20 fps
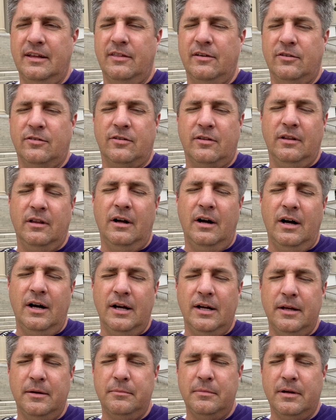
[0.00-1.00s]
There's
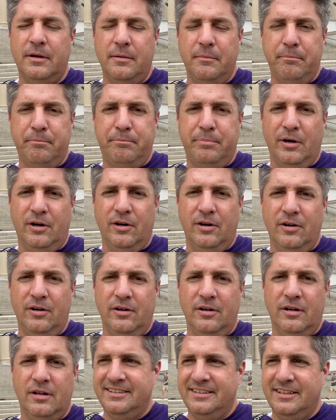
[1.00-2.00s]
Lime,
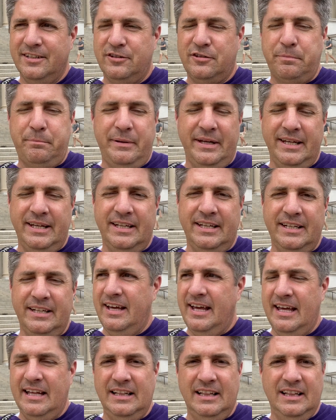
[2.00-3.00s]
Bird, Spin,
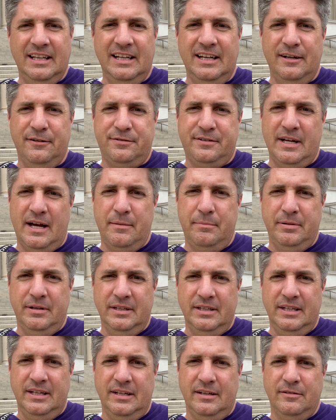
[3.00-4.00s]
and Lyft, I
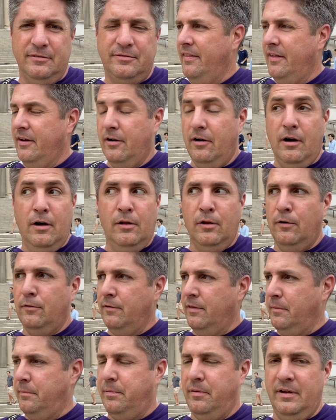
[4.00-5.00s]
believe. They're all over
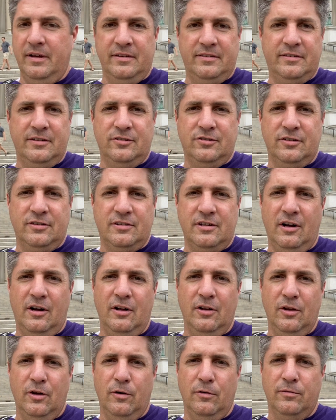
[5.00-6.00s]
the place. They're just
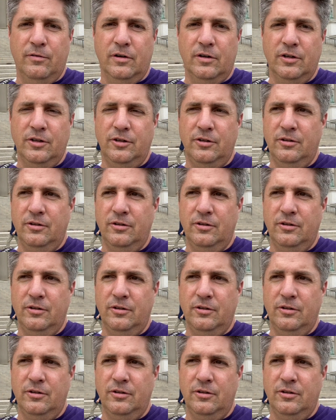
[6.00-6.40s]
all over.